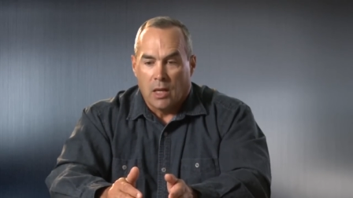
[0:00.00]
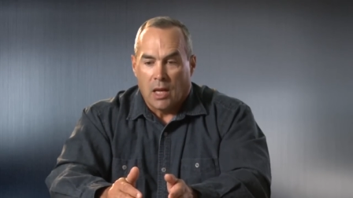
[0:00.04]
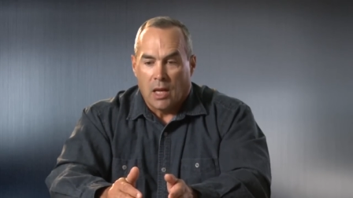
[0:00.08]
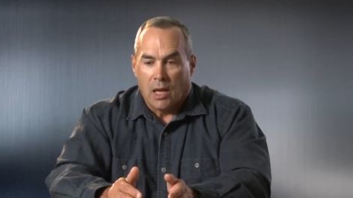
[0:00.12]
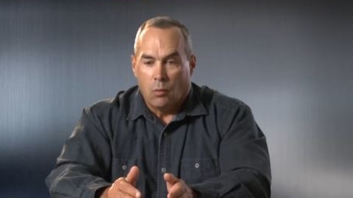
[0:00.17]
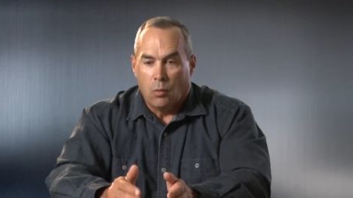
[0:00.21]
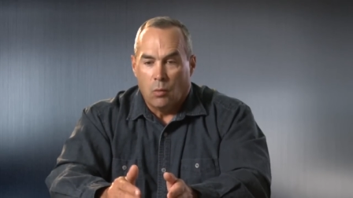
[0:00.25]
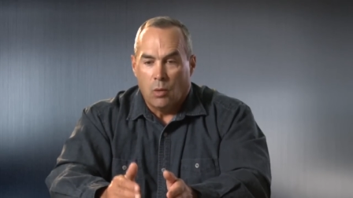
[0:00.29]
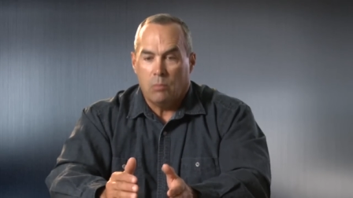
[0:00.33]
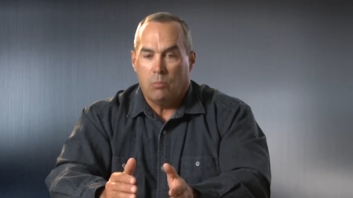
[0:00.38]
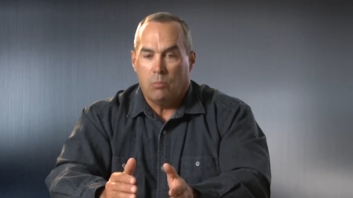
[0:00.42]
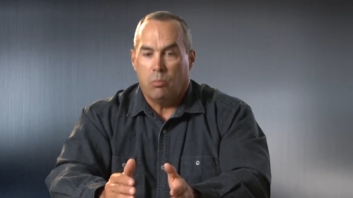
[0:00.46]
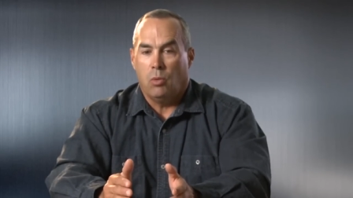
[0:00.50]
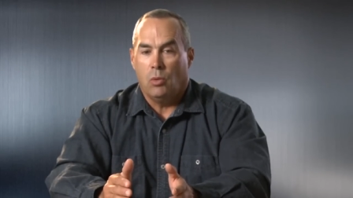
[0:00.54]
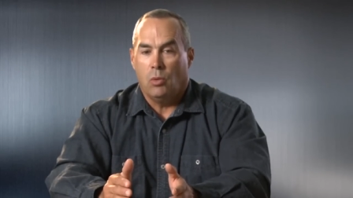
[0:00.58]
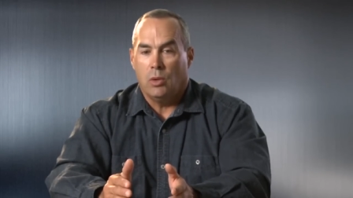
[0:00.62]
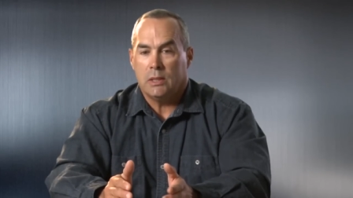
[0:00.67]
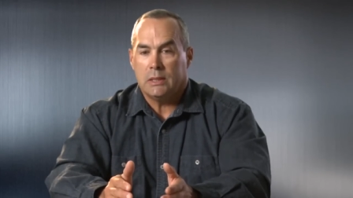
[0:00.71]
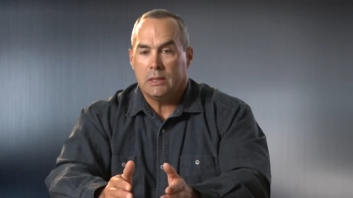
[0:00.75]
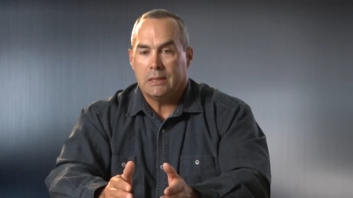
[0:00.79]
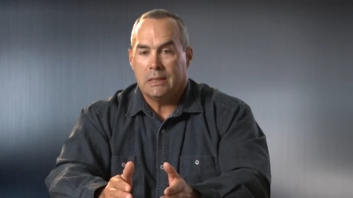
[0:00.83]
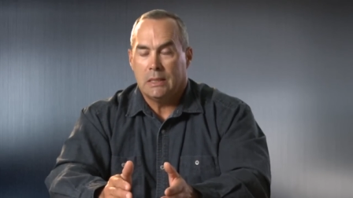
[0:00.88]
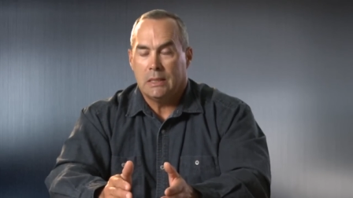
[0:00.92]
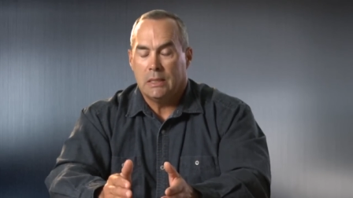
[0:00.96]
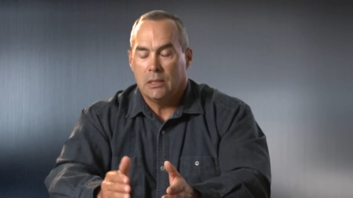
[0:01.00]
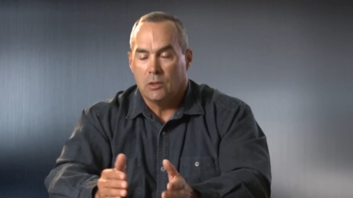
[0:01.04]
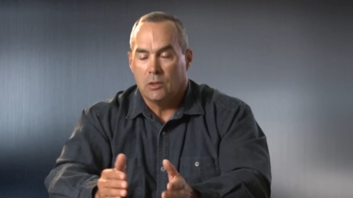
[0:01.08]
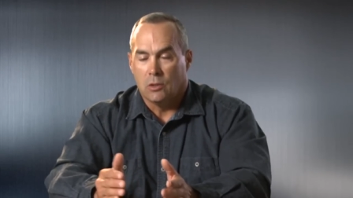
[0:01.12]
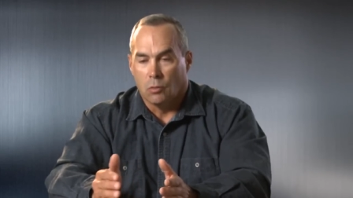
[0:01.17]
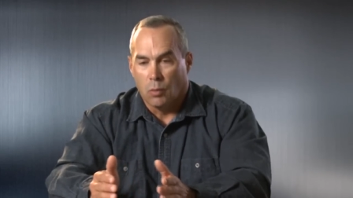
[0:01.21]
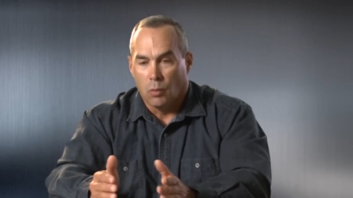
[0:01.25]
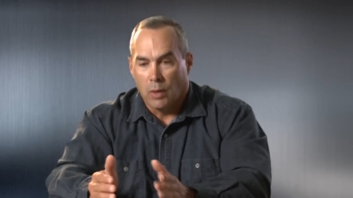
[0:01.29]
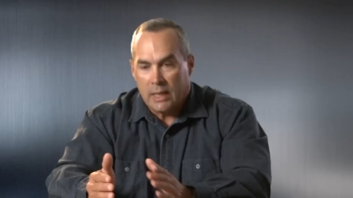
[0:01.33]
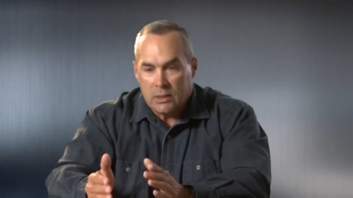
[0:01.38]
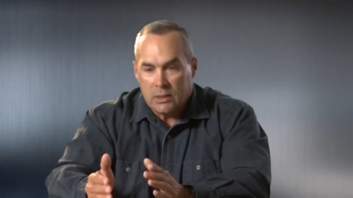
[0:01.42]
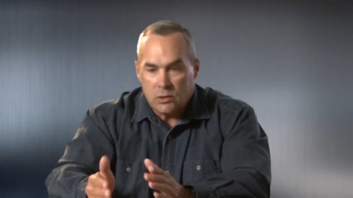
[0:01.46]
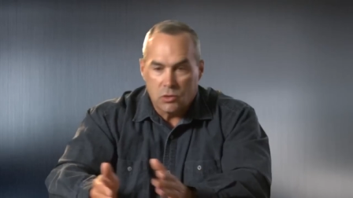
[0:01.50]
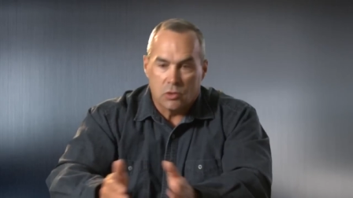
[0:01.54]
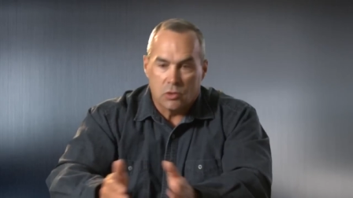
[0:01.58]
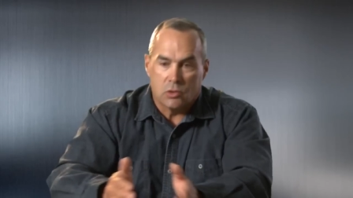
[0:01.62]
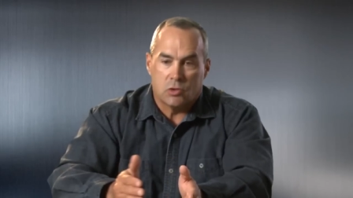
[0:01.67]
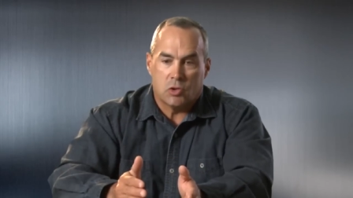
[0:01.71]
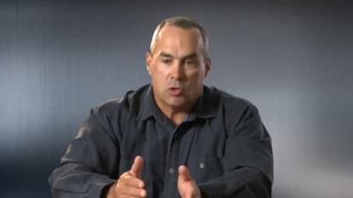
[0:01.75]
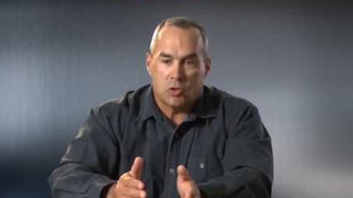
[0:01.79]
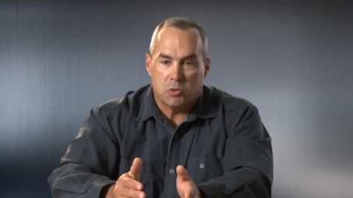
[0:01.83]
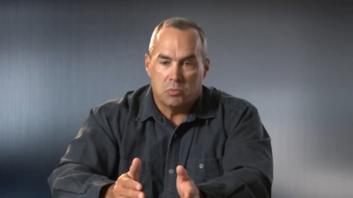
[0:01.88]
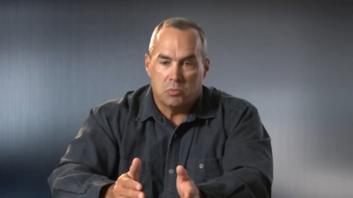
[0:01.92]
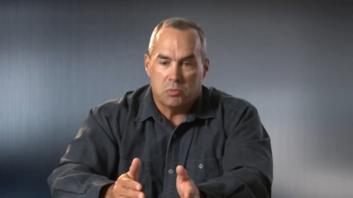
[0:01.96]
At what point the
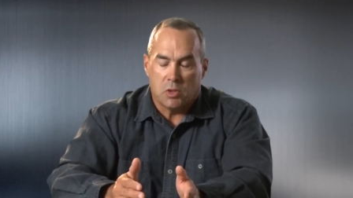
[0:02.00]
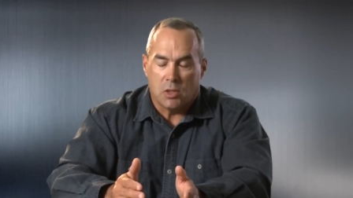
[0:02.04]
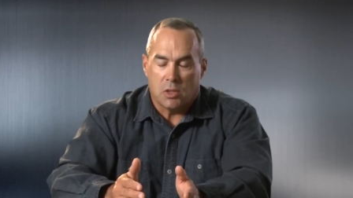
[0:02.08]
Rangers